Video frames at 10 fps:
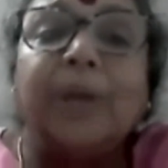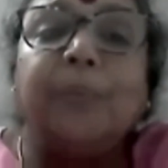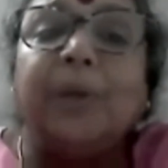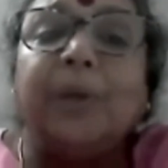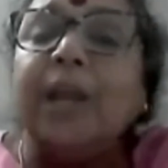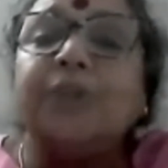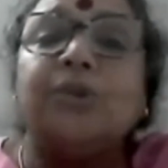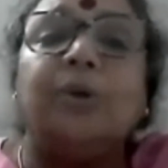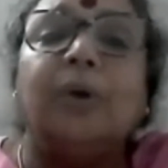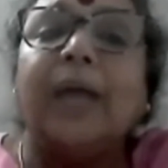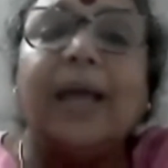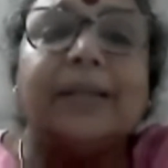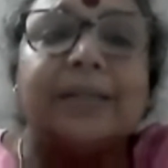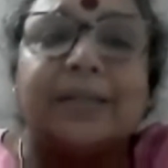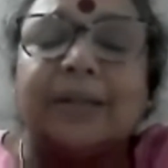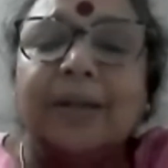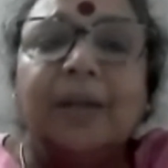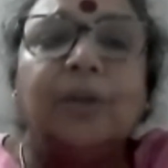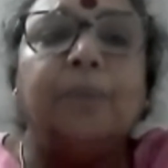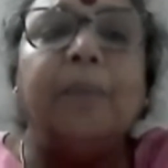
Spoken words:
you need to look at it. In